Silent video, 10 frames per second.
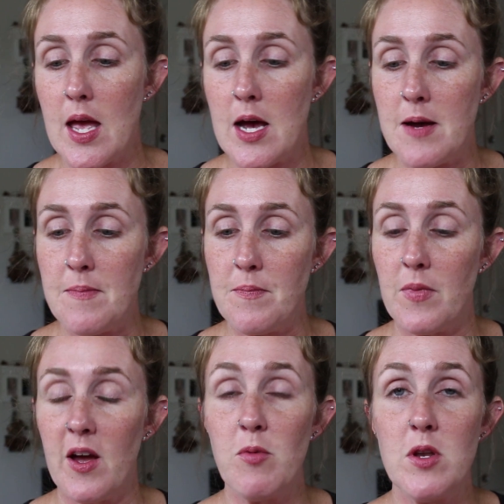
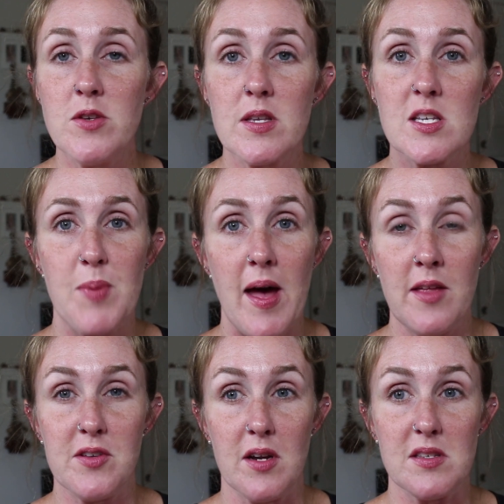I've been using this
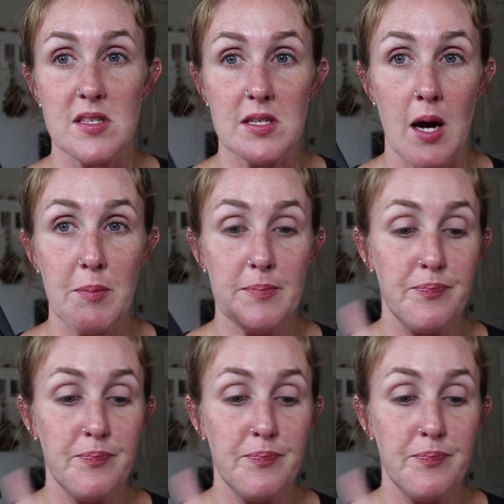palette non-stop.